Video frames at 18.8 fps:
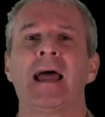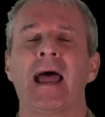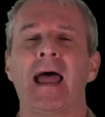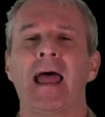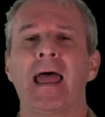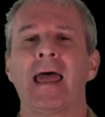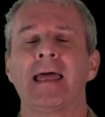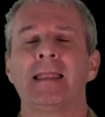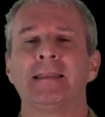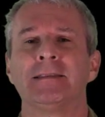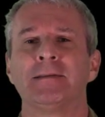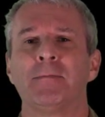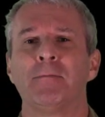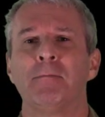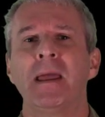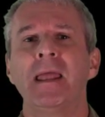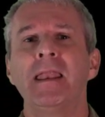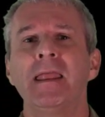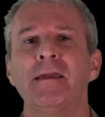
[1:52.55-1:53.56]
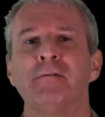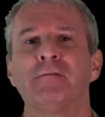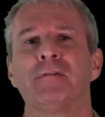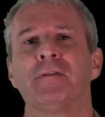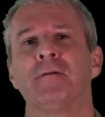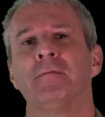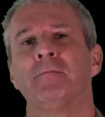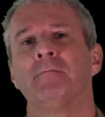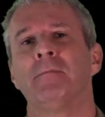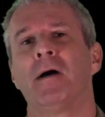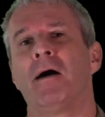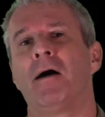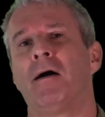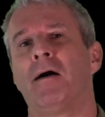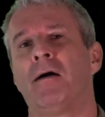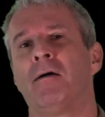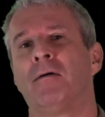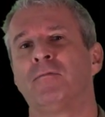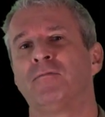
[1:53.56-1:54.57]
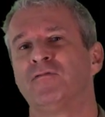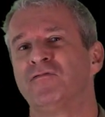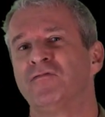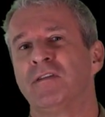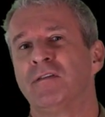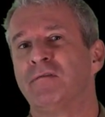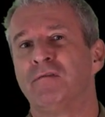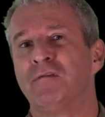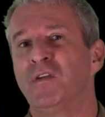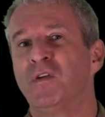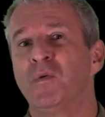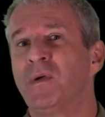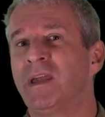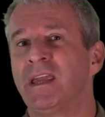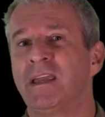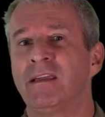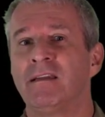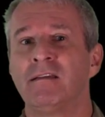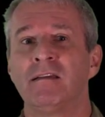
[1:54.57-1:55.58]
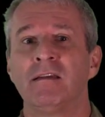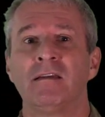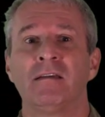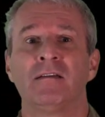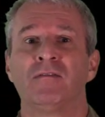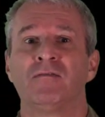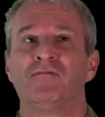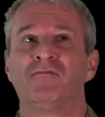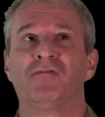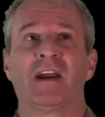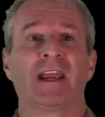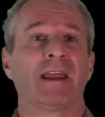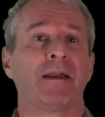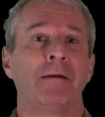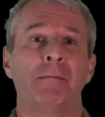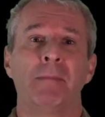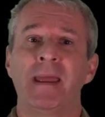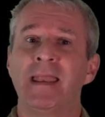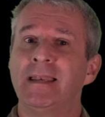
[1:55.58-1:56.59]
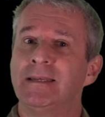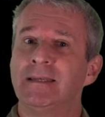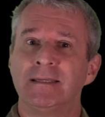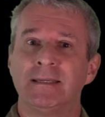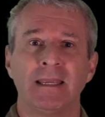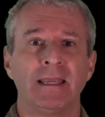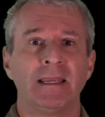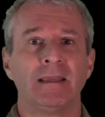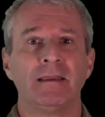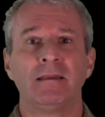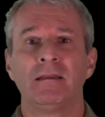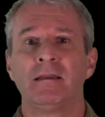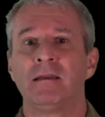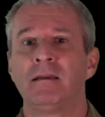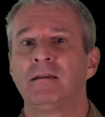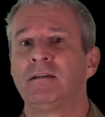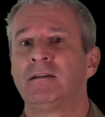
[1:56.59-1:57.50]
and many of them are reviewing, recommending,